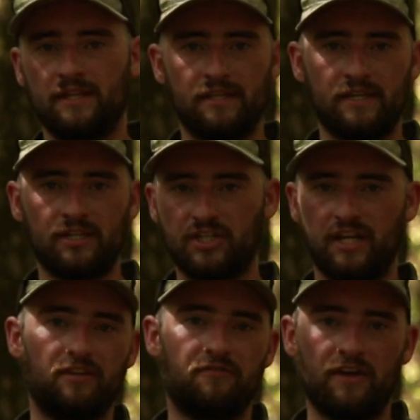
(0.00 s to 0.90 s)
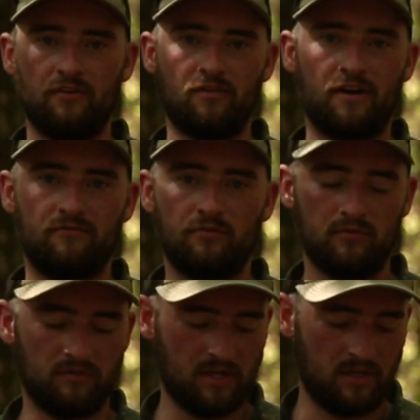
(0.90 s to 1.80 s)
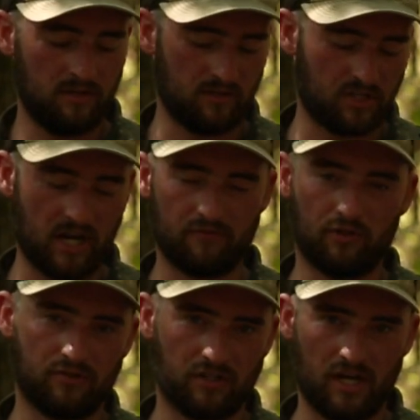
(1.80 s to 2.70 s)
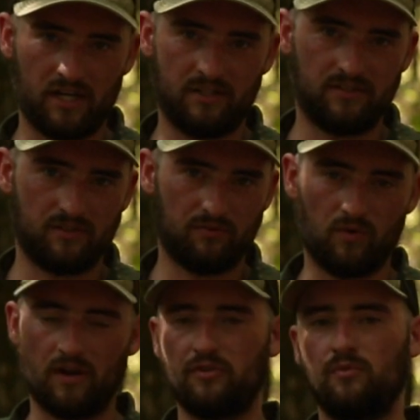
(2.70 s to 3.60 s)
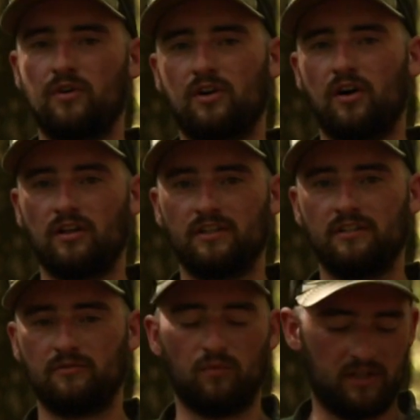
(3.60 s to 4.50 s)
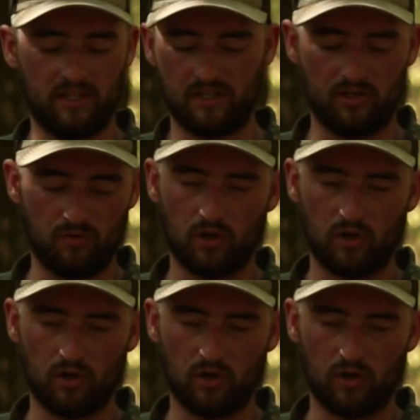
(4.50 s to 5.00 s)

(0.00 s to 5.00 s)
the shit hit the fan rifle, the jack of all trades, whatever you want to call it, the one that can do it